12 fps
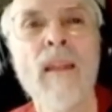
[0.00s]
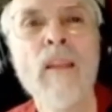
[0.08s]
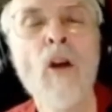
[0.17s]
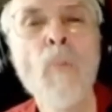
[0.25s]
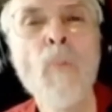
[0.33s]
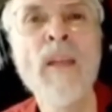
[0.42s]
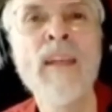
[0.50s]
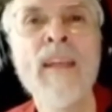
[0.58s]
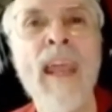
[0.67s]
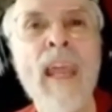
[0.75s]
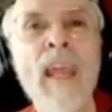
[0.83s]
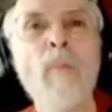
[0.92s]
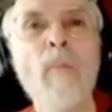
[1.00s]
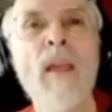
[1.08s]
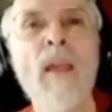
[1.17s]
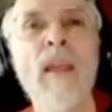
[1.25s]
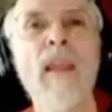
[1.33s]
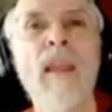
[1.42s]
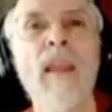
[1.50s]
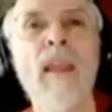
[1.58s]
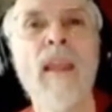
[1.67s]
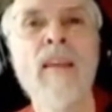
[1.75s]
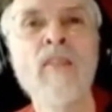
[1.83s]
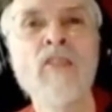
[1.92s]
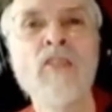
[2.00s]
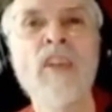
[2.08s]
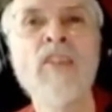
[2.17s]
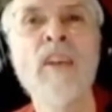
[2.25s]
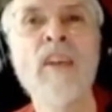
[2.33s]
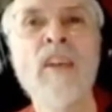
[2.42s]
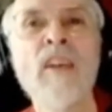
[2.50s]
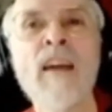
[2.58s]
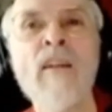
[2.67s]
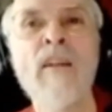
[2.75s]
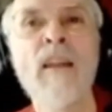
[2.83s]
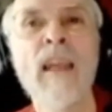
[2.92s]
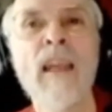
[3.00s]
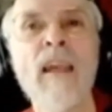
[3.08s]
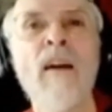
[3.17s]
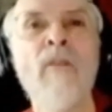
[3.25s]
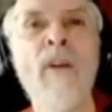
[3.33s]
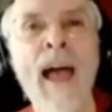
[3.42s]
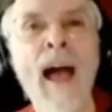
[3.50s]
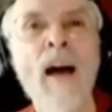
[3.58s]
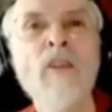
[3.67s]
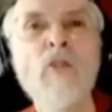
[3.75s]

the opening game consists entirely of how